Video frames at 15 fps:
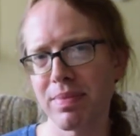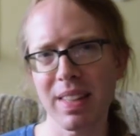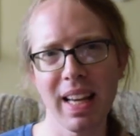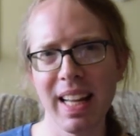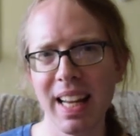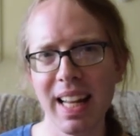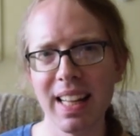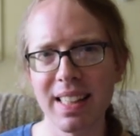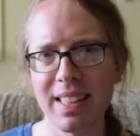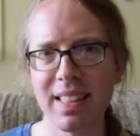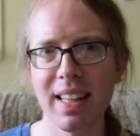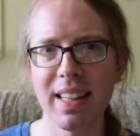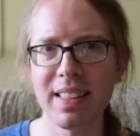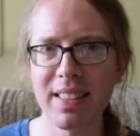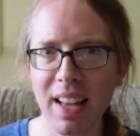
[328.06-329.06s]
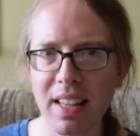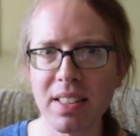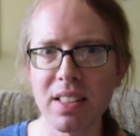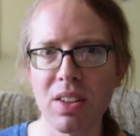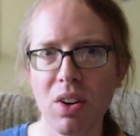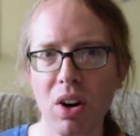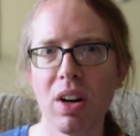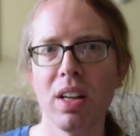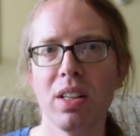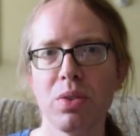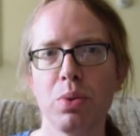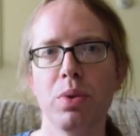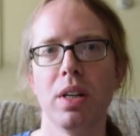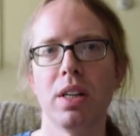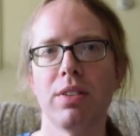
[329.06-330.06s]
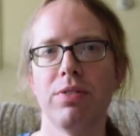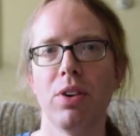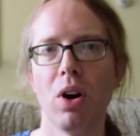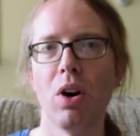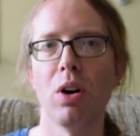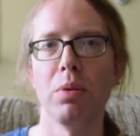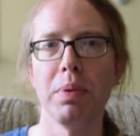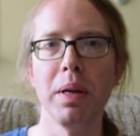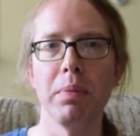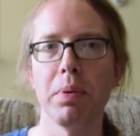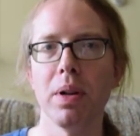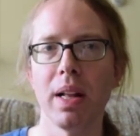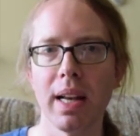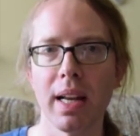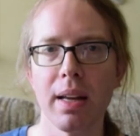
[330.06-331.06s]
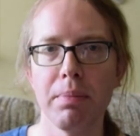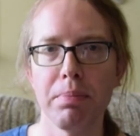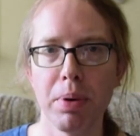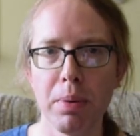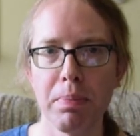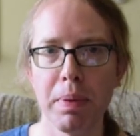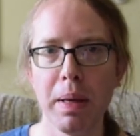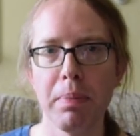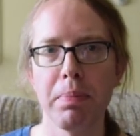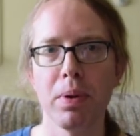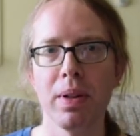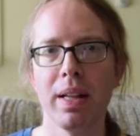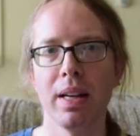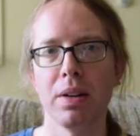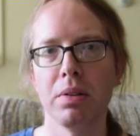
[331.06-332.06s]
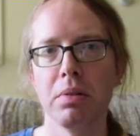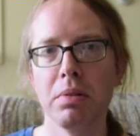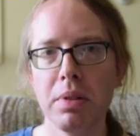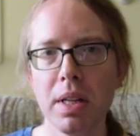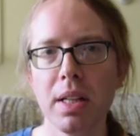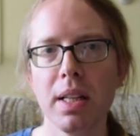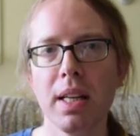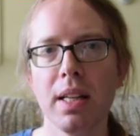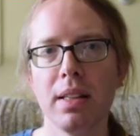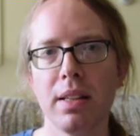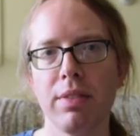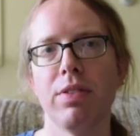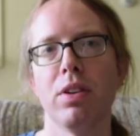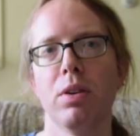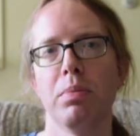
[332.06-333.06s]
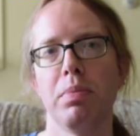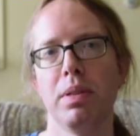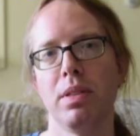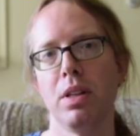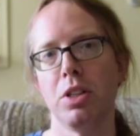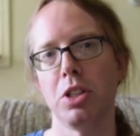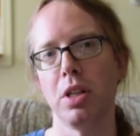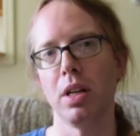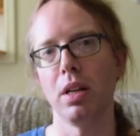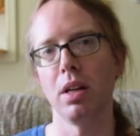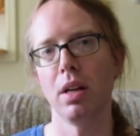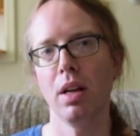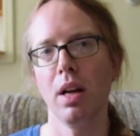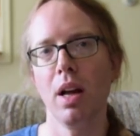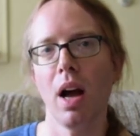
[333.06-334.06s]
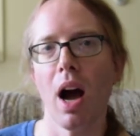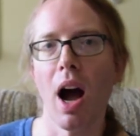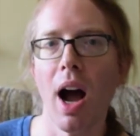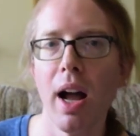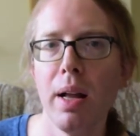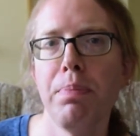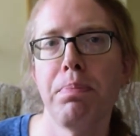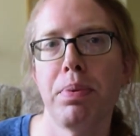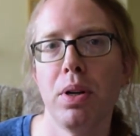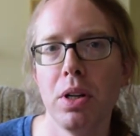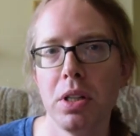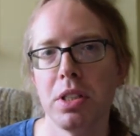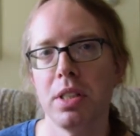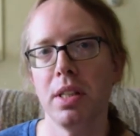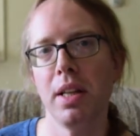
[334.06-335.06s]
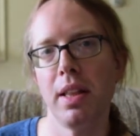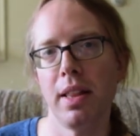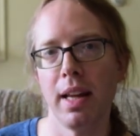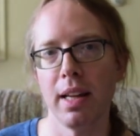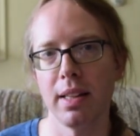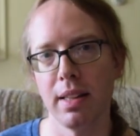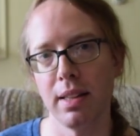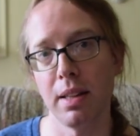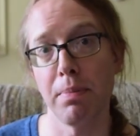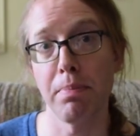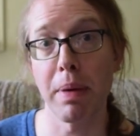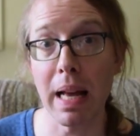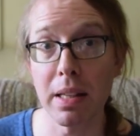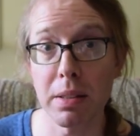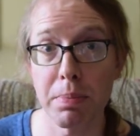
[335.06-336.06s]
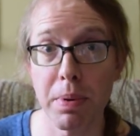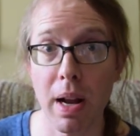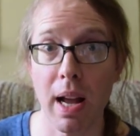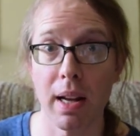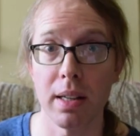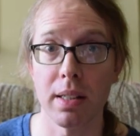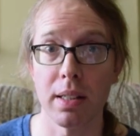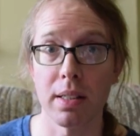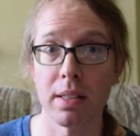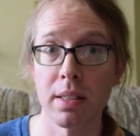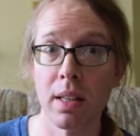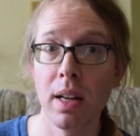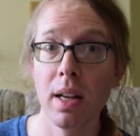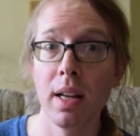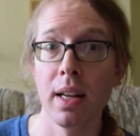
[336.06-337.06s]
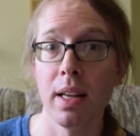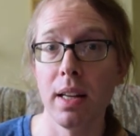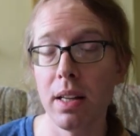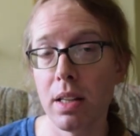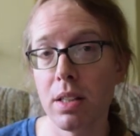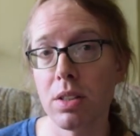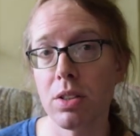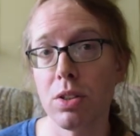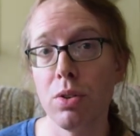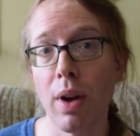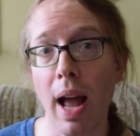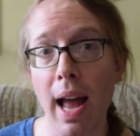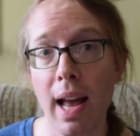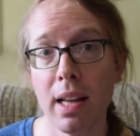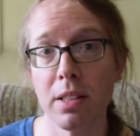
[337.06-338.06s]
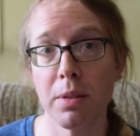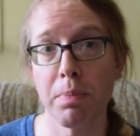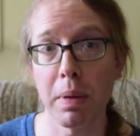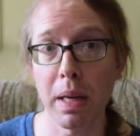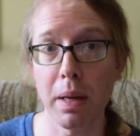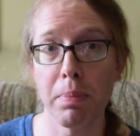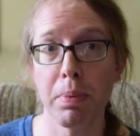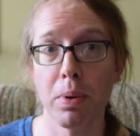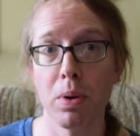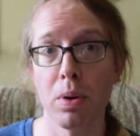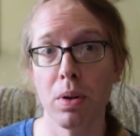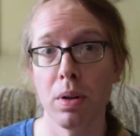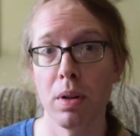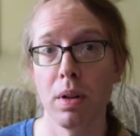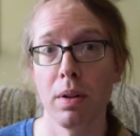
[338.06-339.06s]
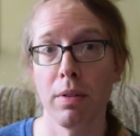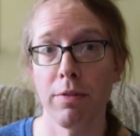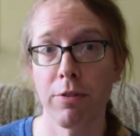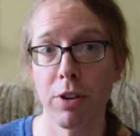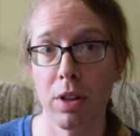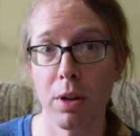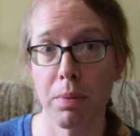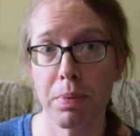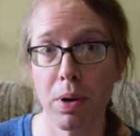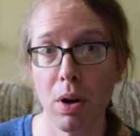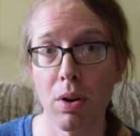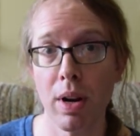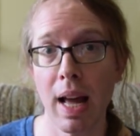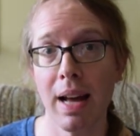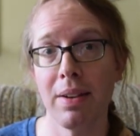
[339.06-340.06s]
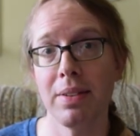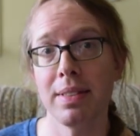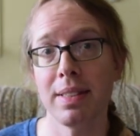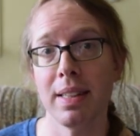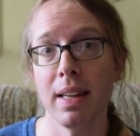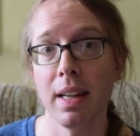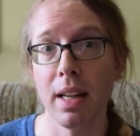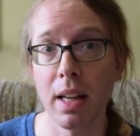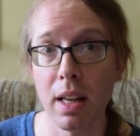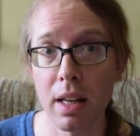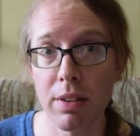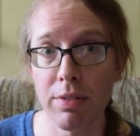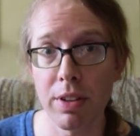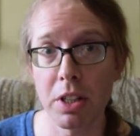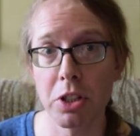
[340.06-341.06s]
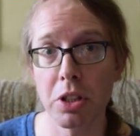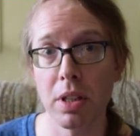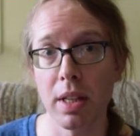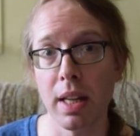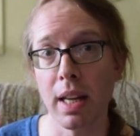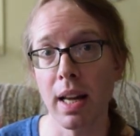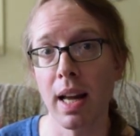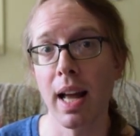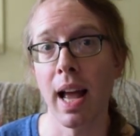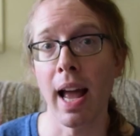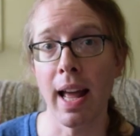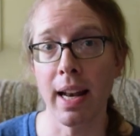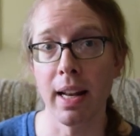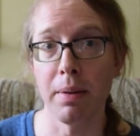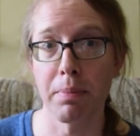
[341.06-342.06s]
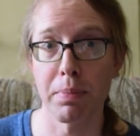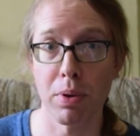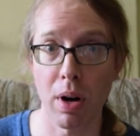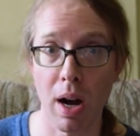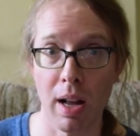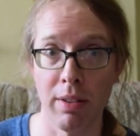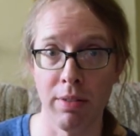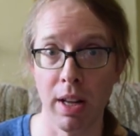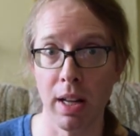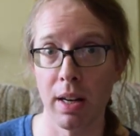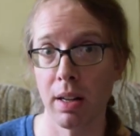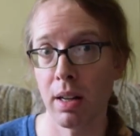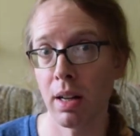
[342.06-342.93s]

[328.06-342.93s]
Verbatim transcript: it doesn't always work for all people, and it can put people in a really difficult position. I personally think that the best practice is to ask people for their pronouns individually and in private.